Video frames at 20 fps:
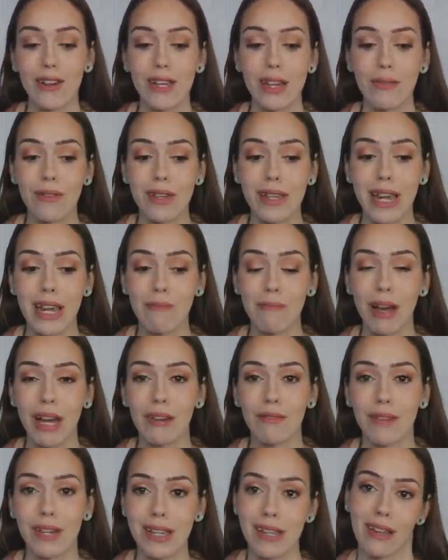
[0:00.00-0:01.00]
I just have to take my
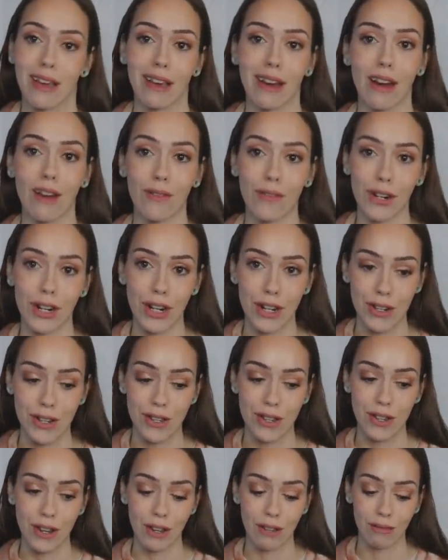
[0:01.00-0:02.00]
Invisalign out
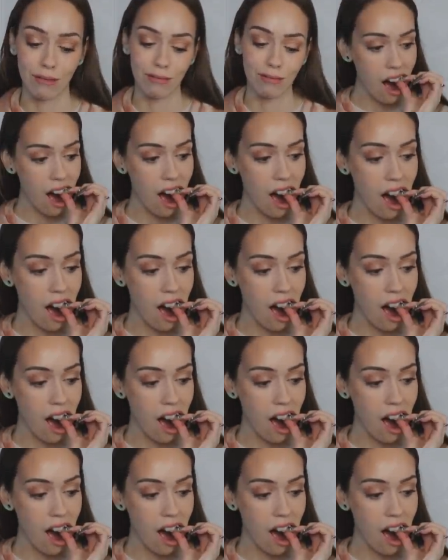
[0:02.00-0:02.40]
first, so.